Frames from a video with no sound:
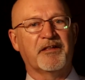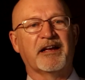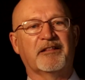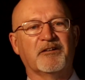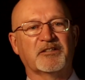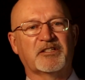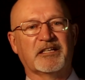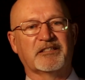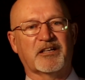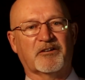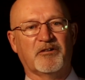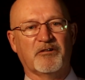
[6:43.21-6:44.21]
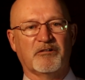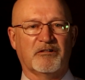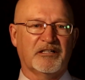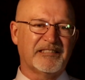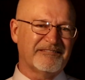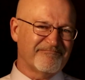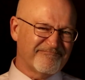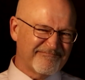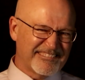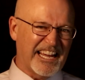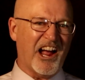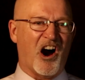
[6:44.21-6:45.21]
We think those things are cool,
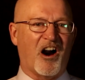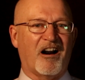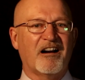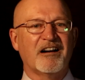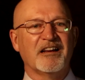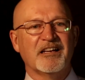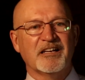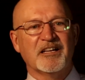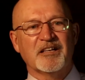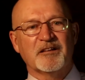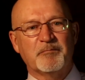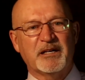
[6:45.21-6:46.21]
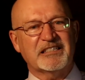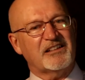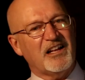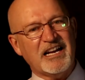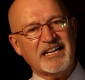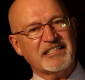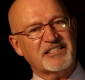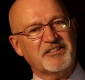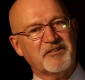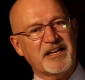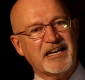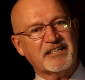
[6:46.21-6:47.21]
and they are, but
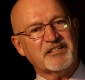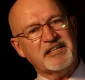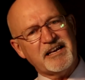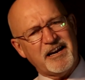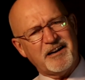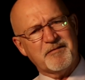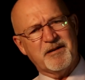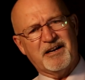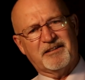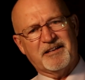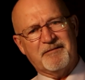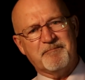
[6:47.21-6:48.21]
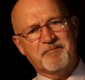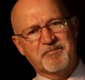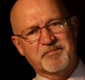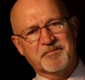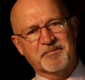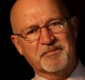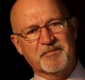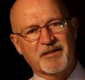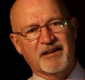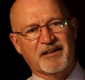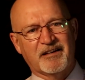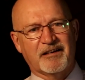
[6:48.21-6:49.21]
clients don't actually care about them.
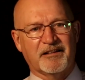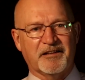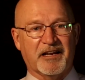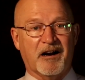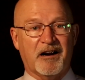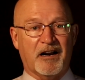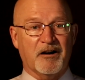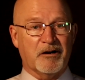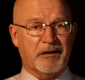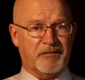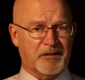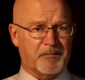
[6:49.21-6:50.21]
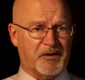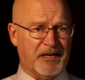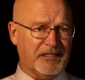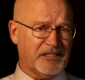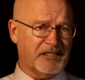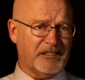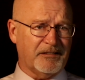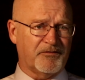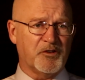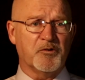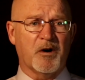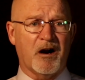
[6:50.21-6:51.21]
They are, however, impressed
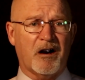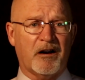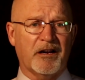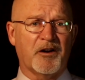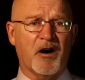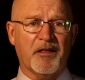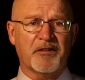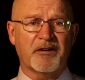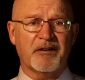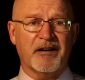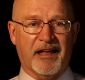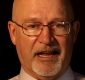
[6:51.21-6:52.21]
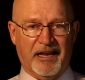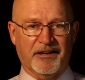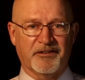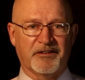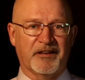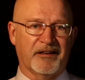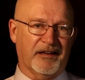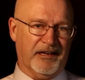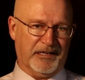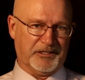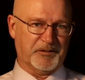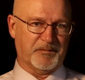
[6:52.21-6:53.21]
if you are an author and
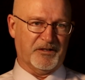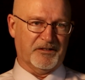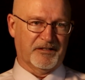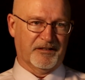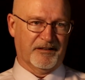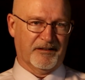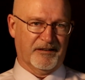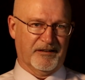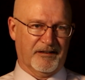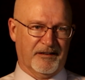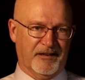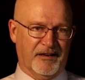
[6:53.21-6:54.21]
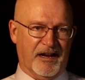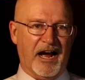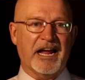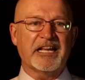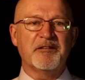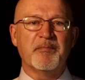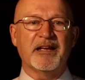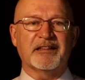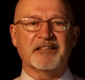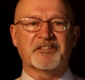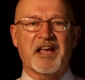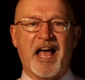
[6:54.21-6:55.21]
expert. I can
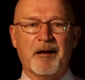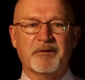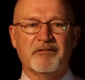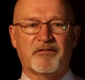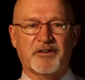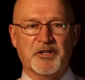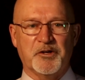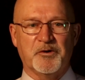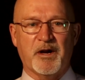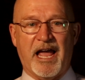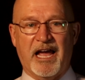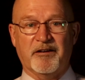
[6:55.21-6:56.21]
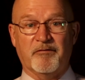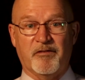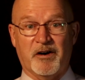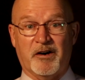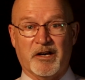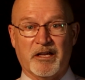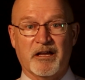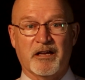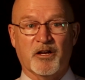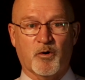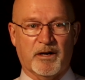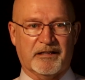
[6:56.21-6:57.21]
make this happen for you and very
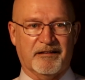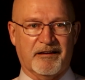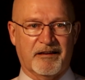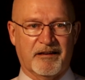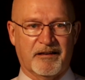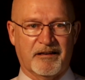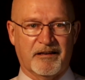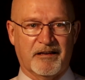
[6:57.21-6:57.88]
quickly.